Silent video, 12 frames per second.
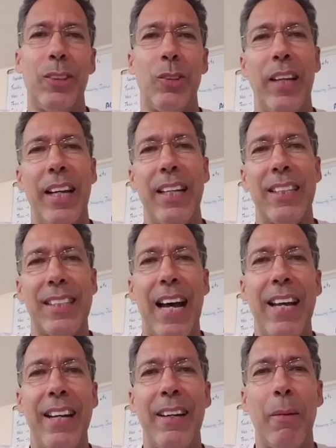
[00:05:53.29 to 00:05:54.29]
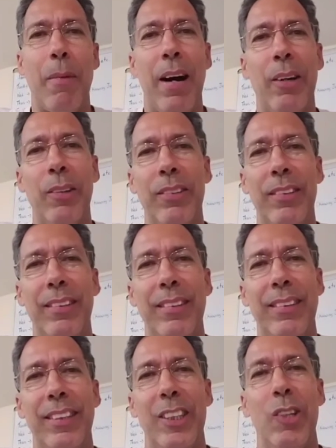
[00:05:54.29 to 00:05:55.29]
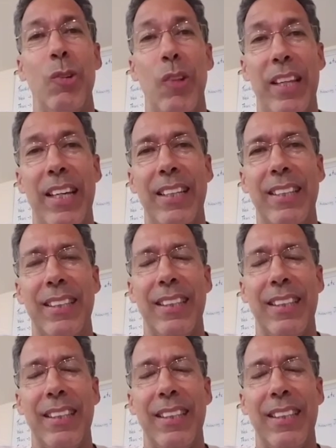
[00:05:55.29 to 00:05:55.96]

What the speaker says: to get excited about new things,